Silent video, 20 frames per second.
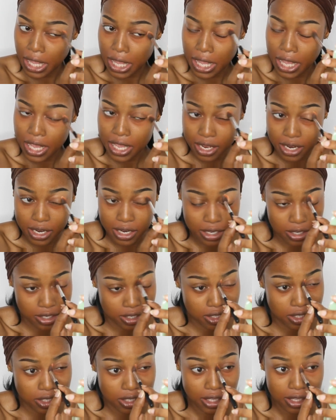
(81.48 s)

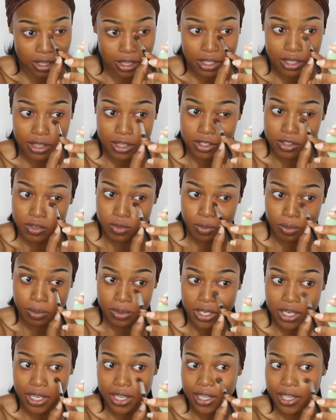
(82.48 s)
and I think this will be
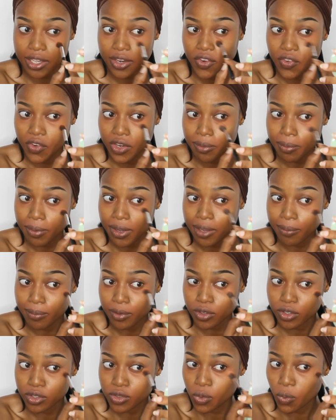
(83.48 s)
like a great makeup
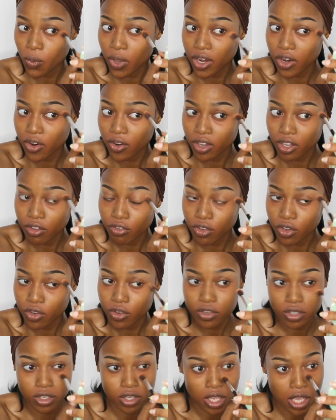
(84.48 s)
look to wear if you're
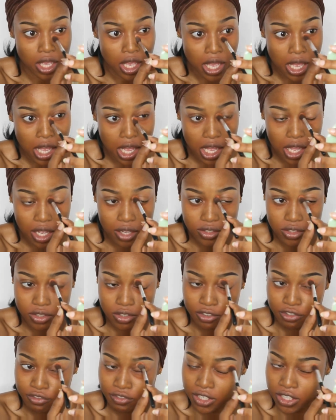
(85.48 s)
going out in a
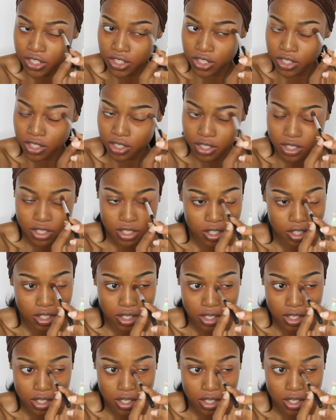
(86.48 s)
function.